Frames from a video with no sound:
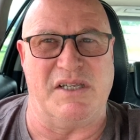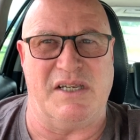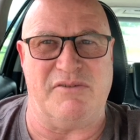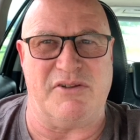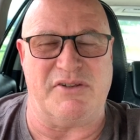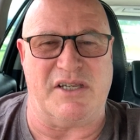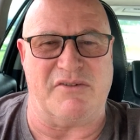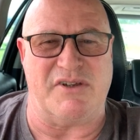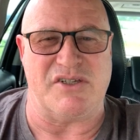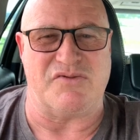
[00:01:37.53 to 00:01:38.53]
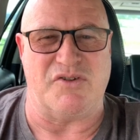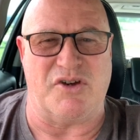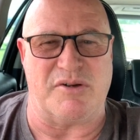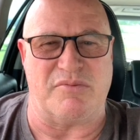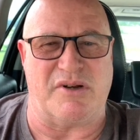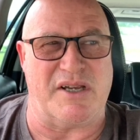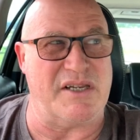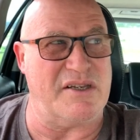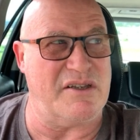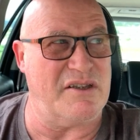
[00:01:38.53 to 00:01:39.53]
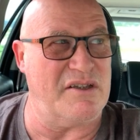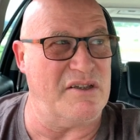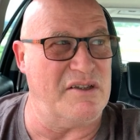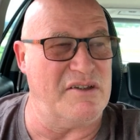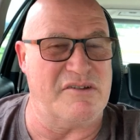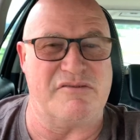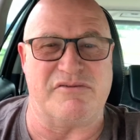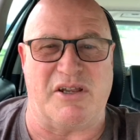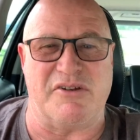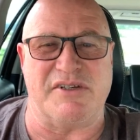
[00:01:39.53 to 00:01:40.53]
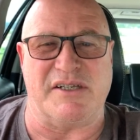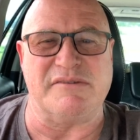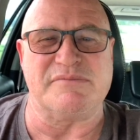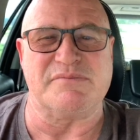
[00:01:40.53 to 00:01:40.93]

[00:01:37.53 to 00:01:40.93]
if you think of each vertebrae floating